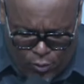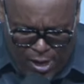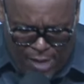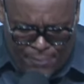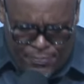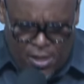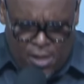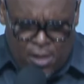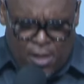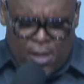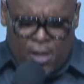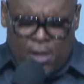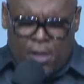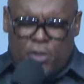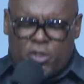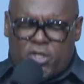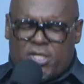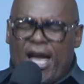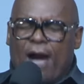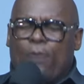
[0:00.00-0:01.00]
wami
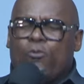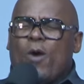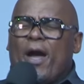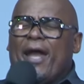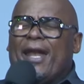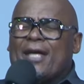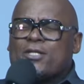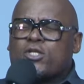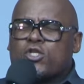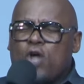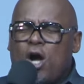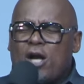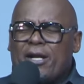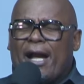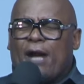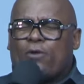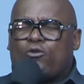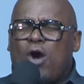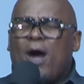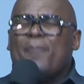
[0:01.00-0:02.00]
siyawela
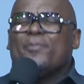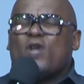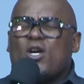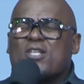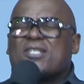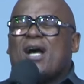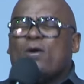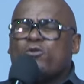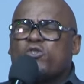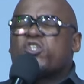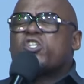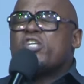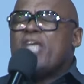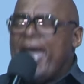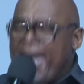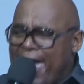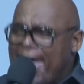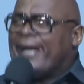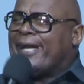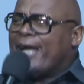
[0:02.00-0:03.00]
sonke akho mntu
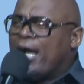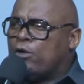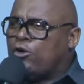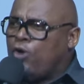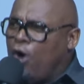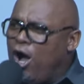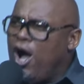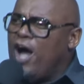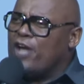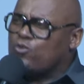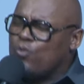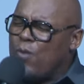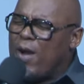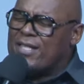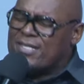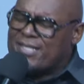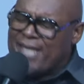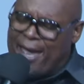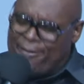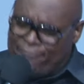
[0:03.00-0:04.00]
ozawushiyeka god
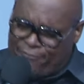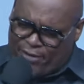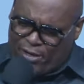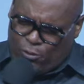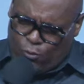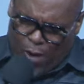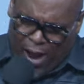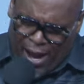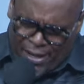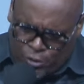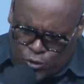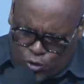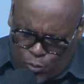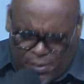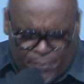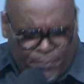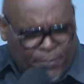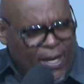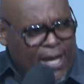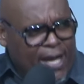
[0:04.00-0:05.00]
wants everyone to
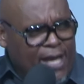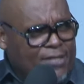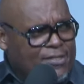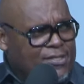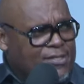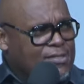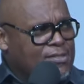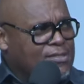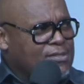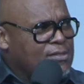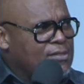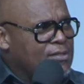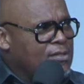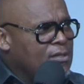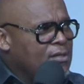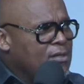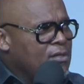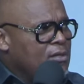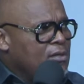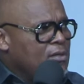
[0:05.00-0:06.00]
be blessed
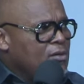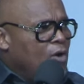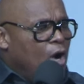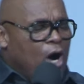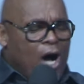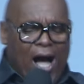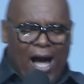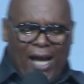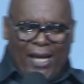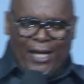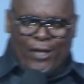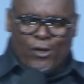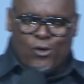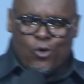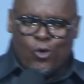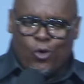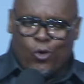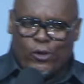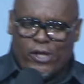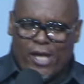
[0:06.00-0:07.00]
oh
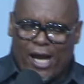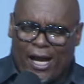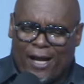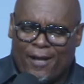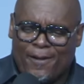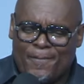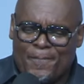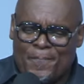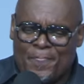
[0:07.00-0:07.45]
hallelujah